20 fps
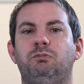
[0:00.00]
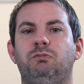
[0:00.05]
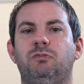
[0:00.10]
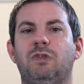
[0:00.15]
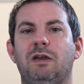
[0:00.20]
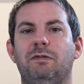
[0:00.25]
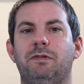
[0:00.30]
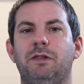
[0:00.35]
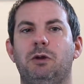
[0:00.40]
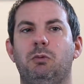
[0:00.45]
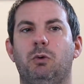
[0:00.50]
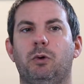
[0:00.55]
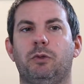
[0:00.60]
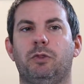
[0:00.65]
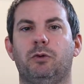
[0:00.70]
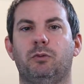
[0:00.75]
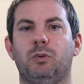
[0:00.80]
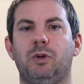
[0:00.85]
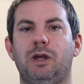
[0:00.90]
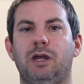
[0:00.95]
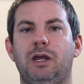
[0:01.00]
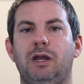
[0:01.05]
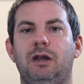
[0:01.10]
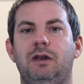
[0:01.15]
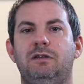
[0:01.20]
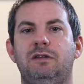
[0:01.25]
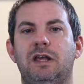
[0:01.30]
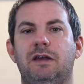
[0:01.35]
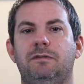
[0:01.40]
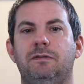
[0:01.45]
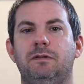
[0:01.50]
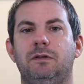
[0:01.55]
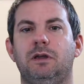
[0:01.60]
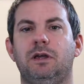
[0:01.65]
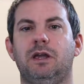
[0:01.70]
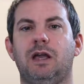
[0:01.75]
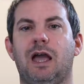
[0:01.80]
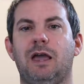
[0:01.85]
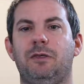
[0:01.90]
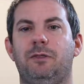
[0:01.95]
Definitely worth a read.
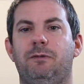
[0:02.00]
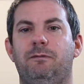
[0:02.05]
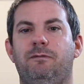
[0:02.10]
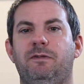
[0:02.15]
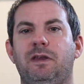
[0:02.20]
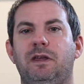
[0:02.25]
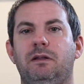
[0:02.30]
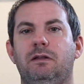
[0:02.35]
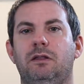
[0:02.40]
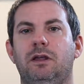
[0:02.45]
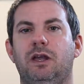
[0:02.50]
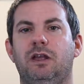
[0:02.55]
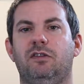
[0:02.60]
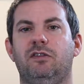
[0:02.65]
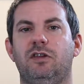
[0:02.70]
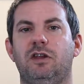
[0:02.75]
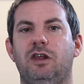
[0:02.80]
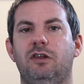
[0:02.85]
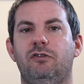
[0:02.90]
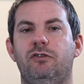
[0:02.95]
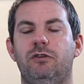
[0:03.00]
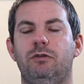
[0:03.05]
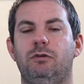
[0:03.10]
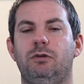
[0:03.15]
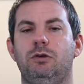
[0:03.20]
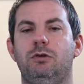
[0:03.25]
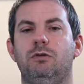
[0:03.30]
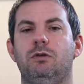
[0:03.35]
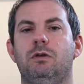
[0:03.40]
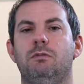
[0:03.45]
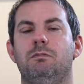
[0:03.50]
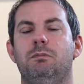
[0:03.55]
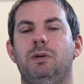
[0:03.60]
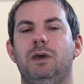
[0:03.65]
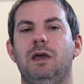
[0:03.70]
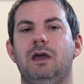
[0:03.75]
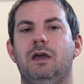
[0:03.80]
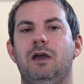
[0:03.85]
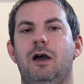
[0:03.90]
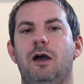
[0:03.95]
Definitely, I feel like it's an issue you can
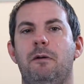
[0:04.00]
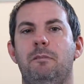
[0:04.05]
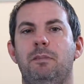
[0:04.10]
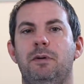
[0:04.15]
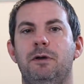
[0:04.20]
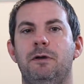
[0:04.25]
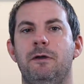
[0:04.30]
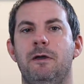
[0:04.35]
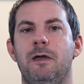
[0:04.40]
pick up